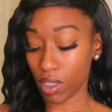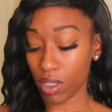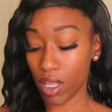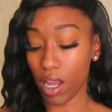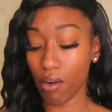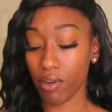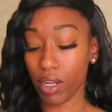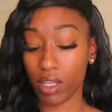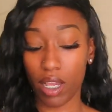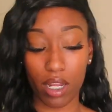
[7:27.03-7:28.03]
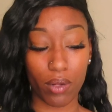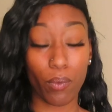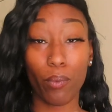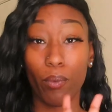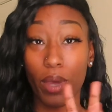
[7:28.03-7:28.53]
they already kind
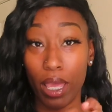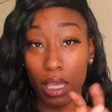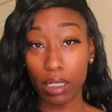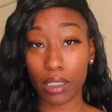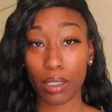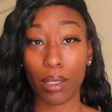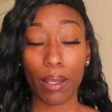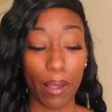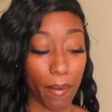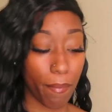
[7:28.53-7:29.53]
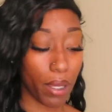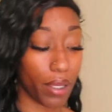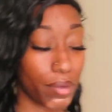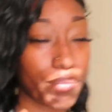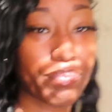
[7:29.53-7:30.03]
of wet,
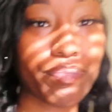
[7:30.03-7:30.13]
but